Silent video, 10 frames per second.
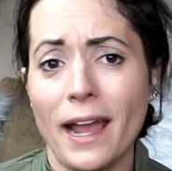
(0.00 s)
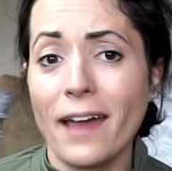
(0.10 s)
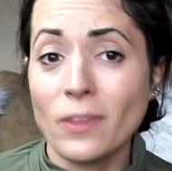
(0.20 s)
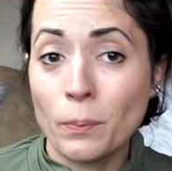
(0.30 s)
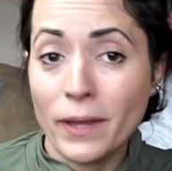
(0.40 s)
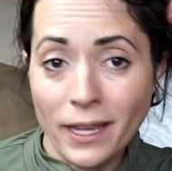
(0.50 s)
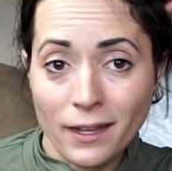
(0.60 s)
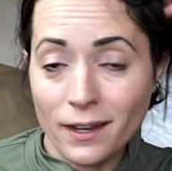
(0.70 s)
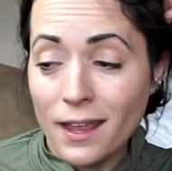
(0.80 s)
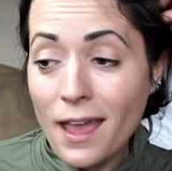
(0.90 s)
had the
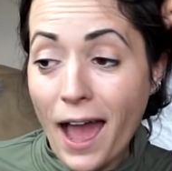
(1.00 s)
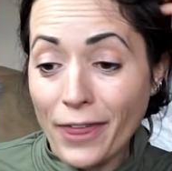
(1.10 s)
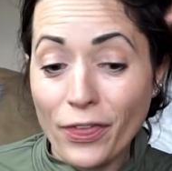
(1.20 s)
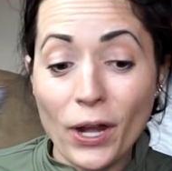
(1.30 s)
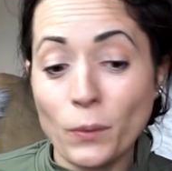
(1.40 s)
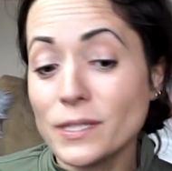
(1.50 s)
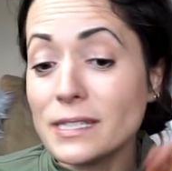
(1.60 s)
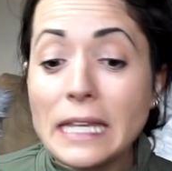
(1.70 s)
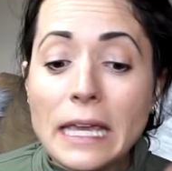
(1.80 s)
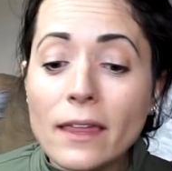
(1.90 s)
plant, I thought I was
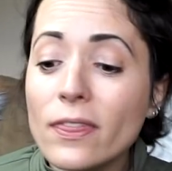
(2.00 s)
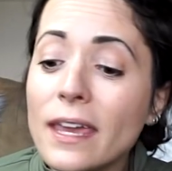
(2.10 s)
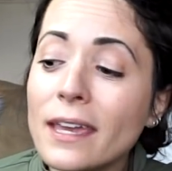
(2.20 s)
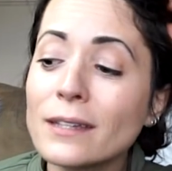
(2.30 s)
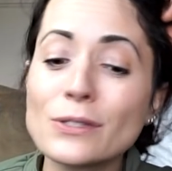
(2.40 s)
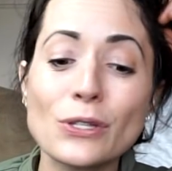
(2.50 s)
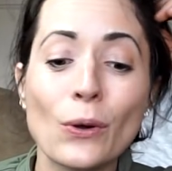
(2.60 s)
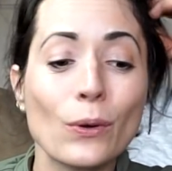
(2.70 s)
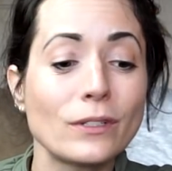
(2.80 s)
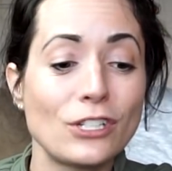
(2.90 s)
seeing things,
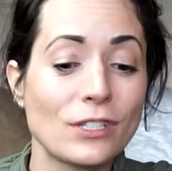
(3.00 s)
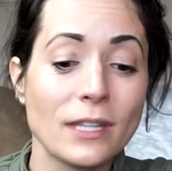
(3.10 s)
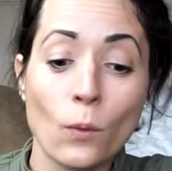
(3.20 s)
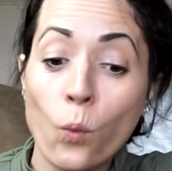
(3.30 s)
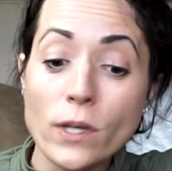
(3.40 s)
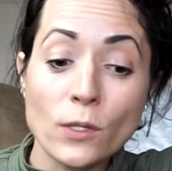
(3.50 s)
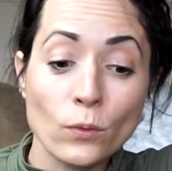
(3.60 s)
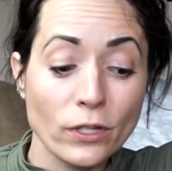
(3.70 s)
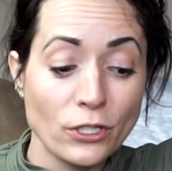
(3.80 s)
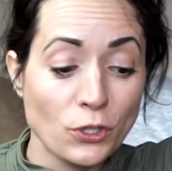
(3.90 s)
or just like wasn't
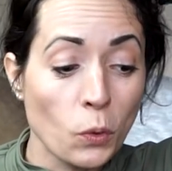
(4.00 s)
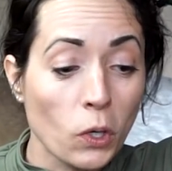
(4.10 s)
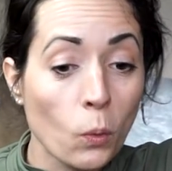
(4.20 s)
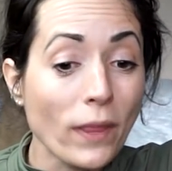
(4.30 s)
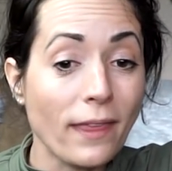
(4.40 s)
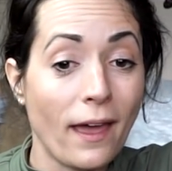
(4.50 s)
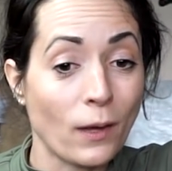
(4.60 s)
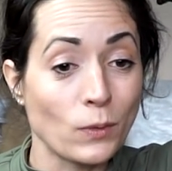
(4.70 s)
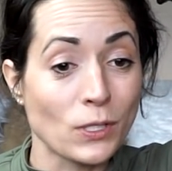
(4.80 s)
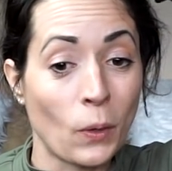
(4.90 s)
really sure what the
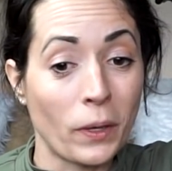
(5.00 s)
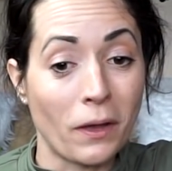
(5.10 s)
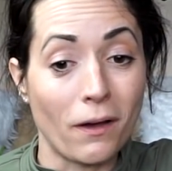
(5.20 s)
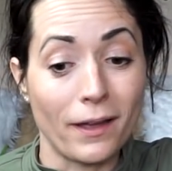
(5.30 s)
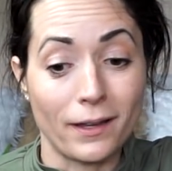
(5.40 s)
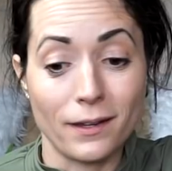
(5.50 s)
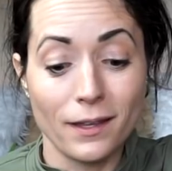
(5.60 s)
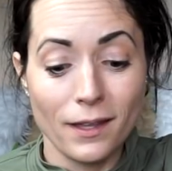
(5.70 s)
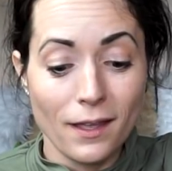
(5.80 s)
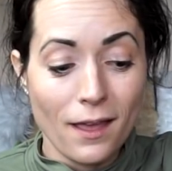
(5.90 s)
heck was going on,
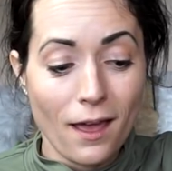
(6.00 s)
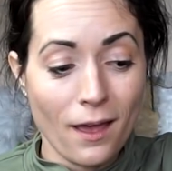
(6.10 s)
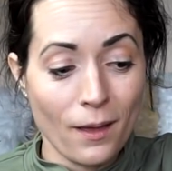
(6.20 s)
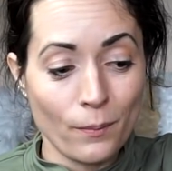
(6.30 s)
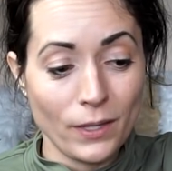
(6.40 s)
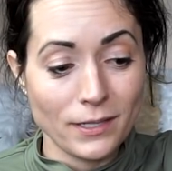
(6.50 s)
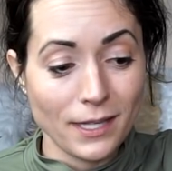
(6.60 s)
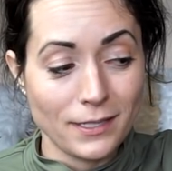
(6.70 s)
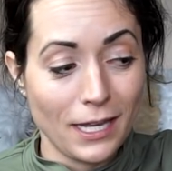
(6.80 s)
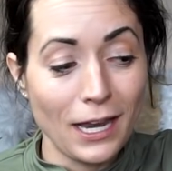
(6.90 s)
because
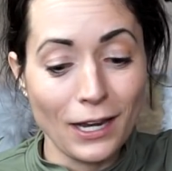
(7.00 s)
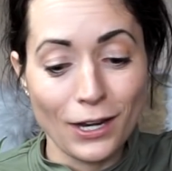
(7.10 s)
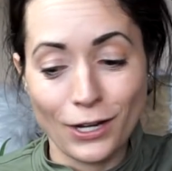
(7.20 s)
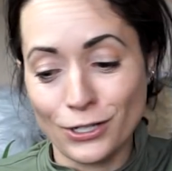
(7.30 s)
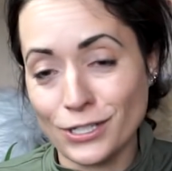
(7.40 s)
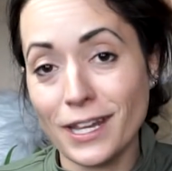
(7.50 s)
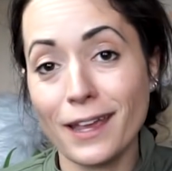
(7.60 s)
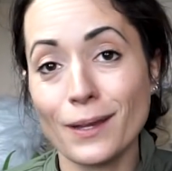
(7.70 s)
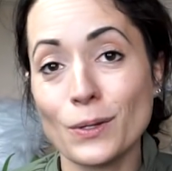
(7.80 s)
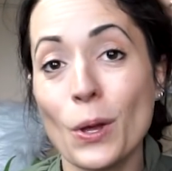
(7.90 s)
I didn't
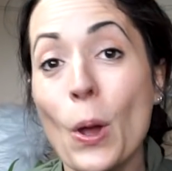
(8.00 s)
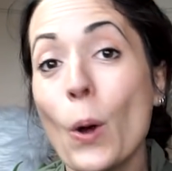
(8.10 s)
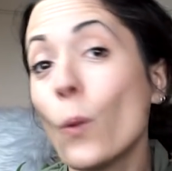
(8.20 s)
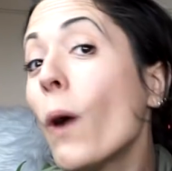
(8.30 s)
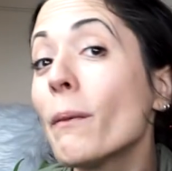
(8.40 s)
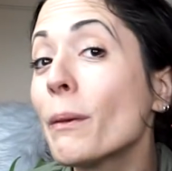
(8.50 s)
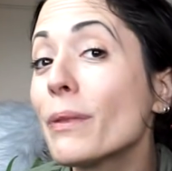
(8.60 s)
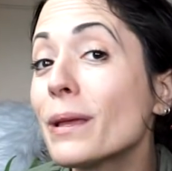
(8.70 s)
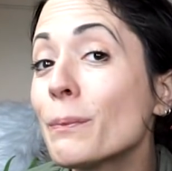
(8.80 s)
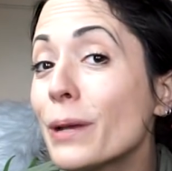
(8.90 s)
understand why my
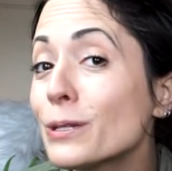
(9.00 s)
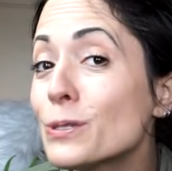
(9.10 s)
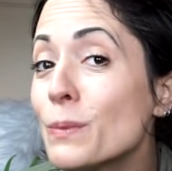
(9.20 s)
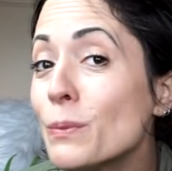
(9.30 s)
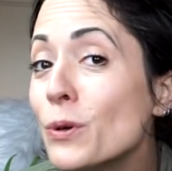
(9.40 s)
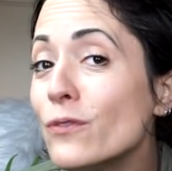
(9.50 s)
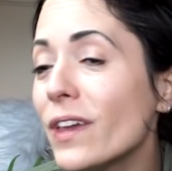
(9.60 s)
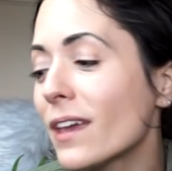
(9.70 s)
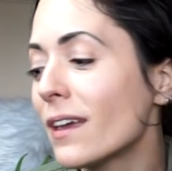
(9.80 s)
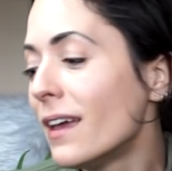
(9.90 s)
plant appeared to be
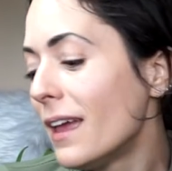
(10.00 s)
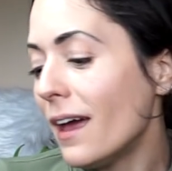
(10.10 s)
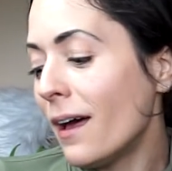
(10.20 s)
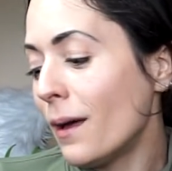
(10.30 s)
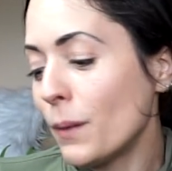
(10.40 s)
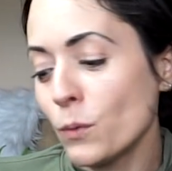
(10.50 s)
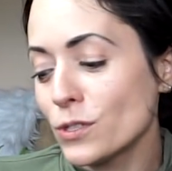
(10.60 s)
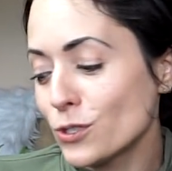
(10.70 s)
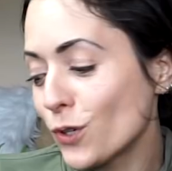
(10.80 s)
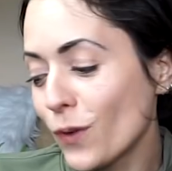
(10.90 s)
moving. I
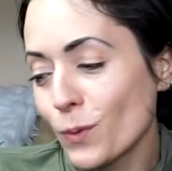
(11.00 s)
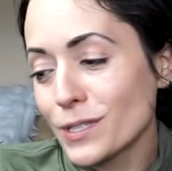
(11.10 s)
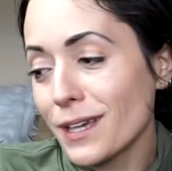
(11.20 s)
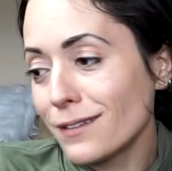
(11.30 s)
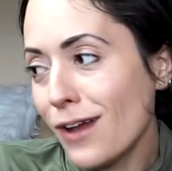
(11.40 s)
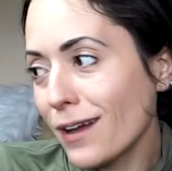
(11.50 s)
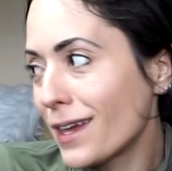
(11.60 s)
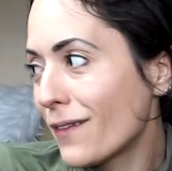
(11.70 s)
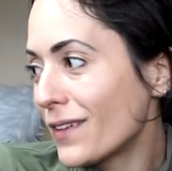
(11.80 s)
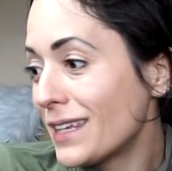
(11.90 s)
wasn't sure if I was like not
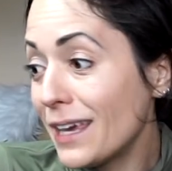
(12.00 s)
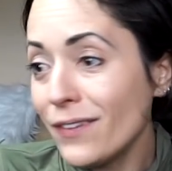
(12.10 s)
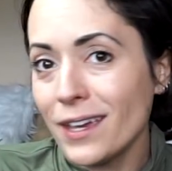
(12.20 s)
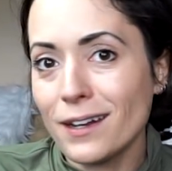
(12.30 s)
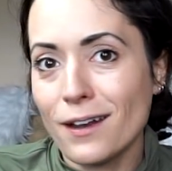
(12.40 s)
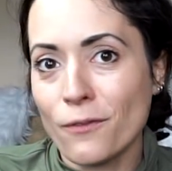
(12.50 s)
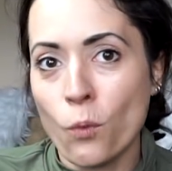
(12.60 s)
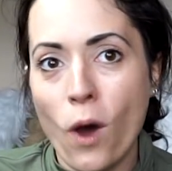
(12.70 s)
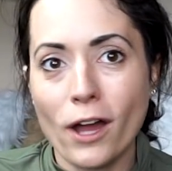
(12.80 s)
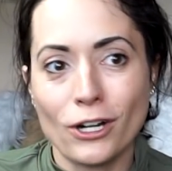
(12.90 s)
giving it enough
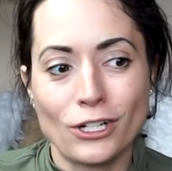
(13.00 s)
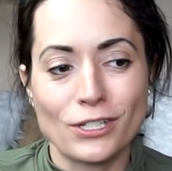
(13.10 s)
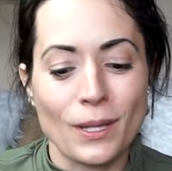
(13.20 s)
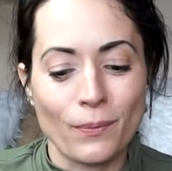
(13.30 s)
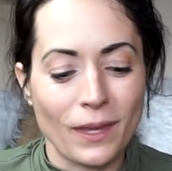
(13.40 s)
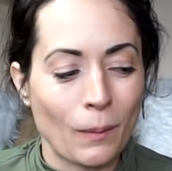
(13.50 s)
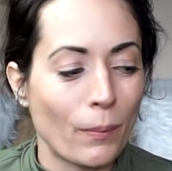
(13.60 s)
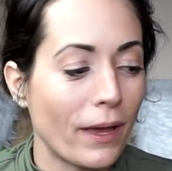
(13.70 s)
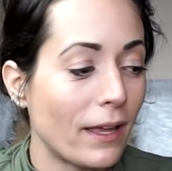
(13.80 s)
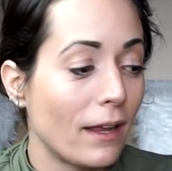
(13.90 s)
water or something,
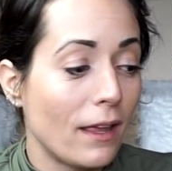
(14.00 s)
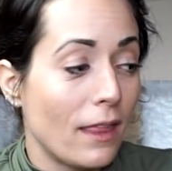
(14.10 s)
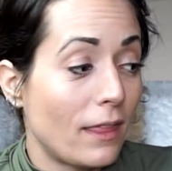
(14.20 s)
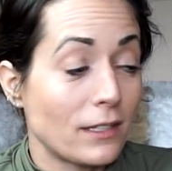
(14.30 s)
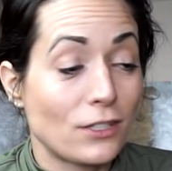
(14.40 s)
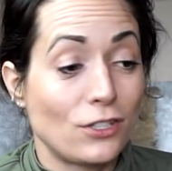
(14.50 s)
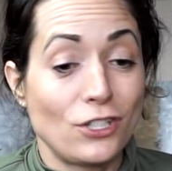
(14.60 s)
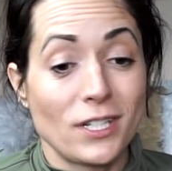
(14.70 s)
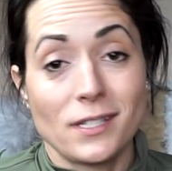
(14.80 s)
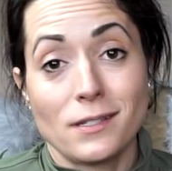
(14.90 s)
but that's
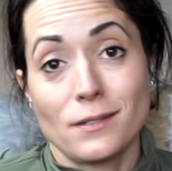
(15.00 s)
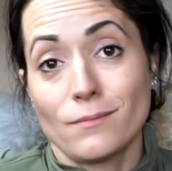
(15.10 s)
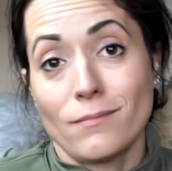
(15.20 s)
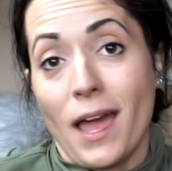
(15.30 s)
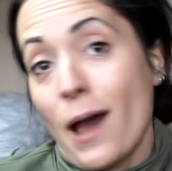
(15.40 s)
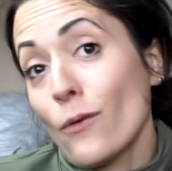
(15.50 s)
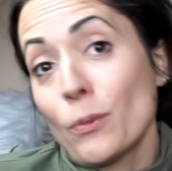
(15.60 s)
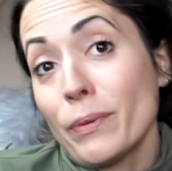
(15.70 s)
just how the